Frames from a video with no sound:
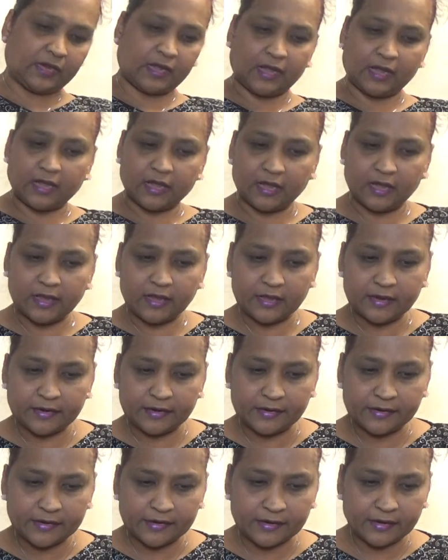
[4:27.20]

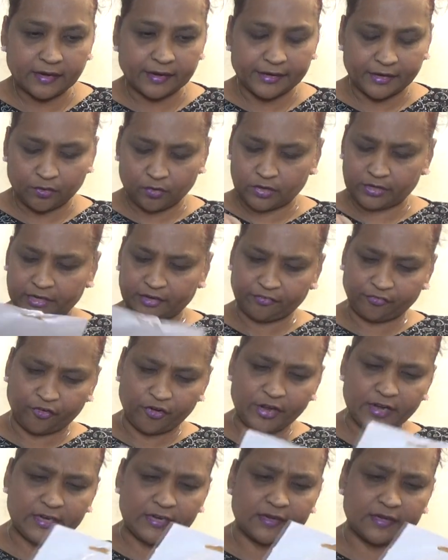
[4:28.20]
And are they all
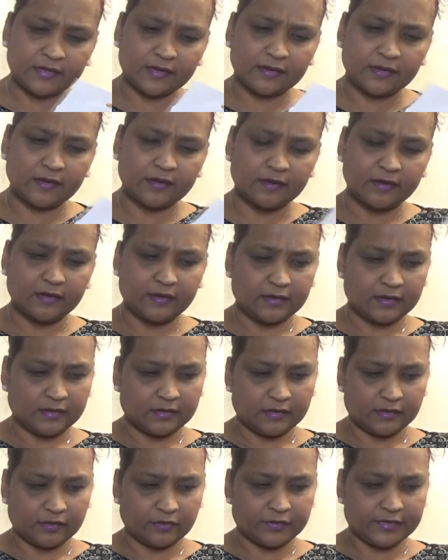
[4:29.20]
different?
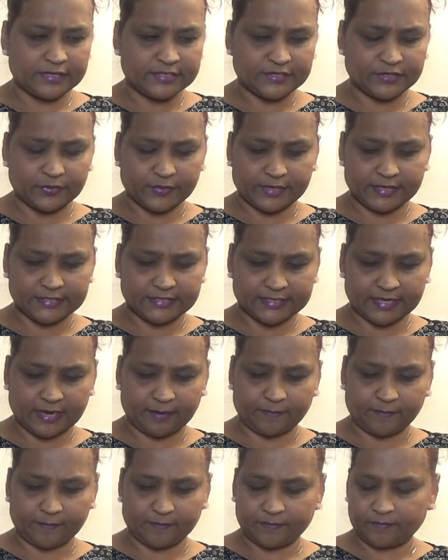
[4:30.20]
No, these two are the
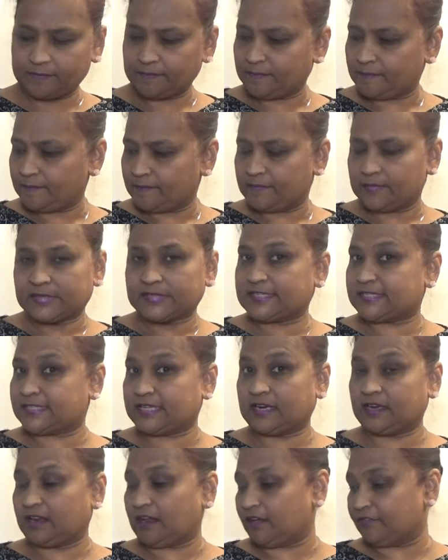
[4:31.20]
same.
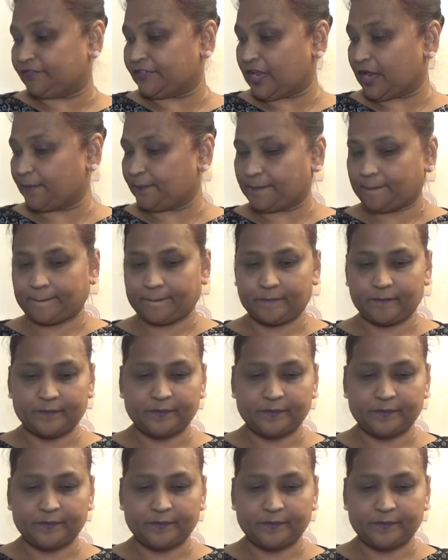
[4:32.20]
Still love them.